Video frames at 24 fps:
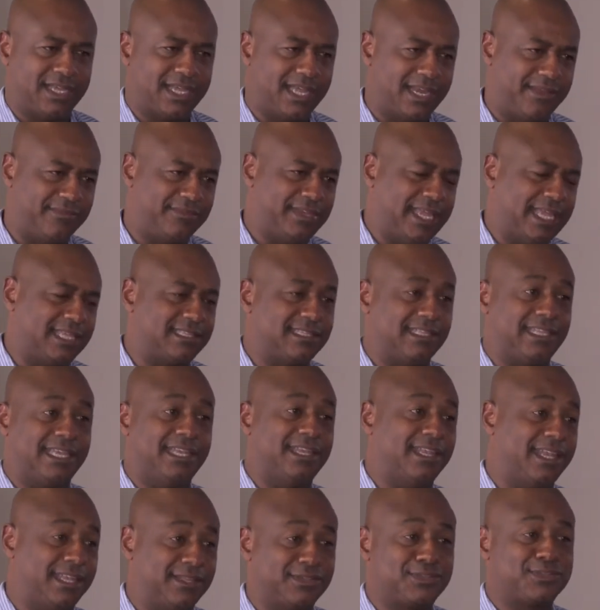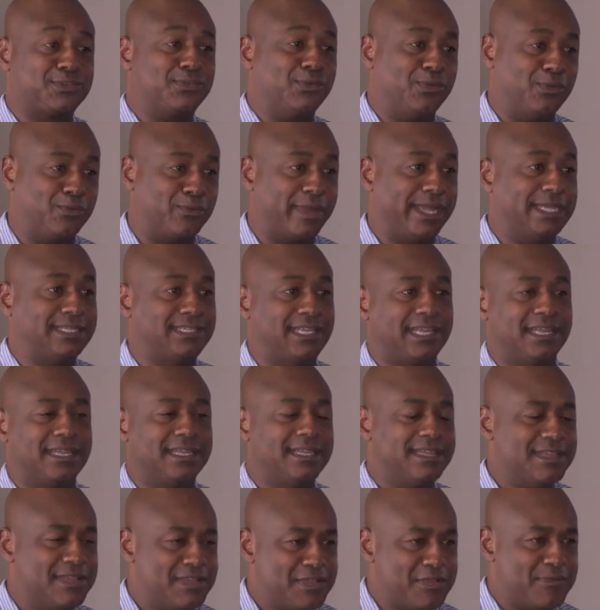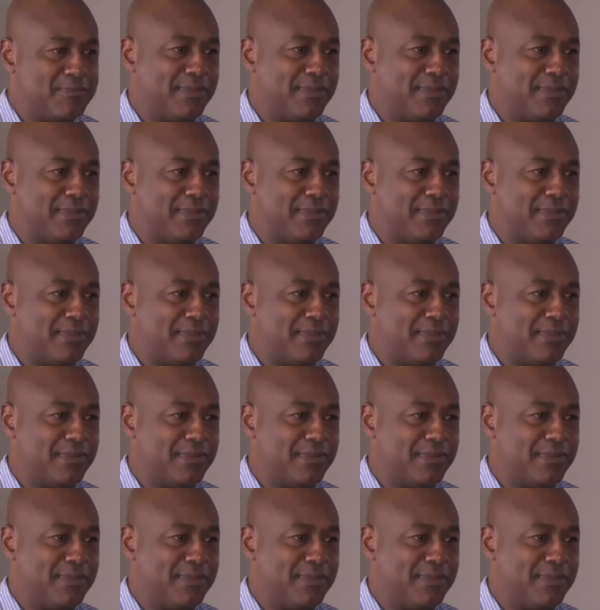he kind of takes the lead at his school raising